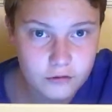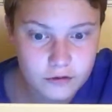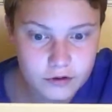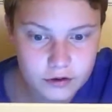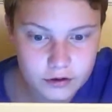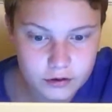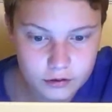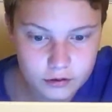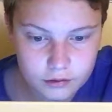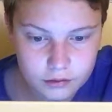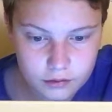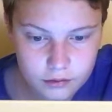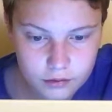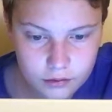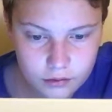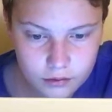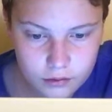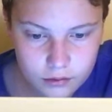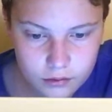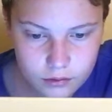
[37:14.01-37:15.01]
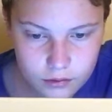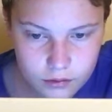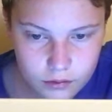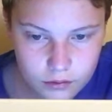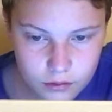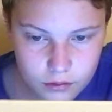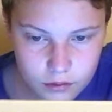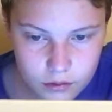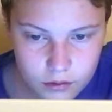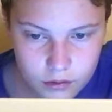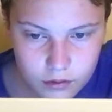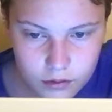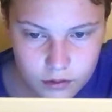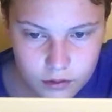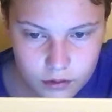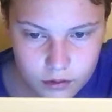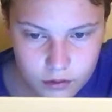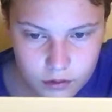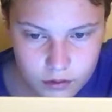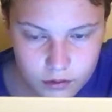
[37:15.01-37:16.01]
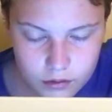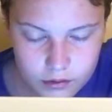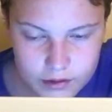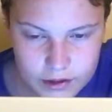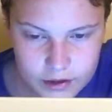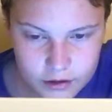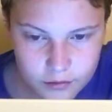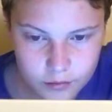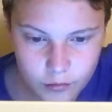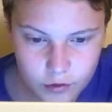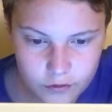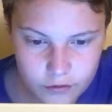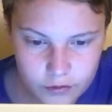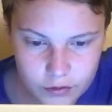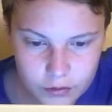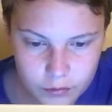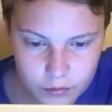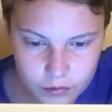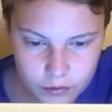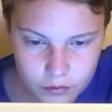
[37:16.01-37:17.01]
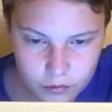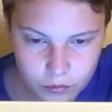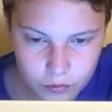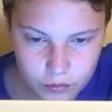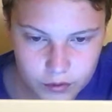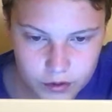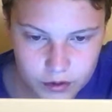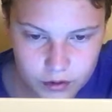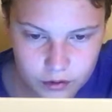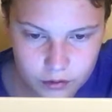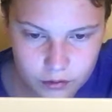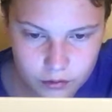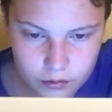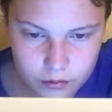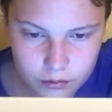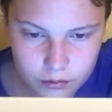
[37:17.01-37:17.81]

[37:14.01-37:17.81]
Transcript: dude. This movie was weird.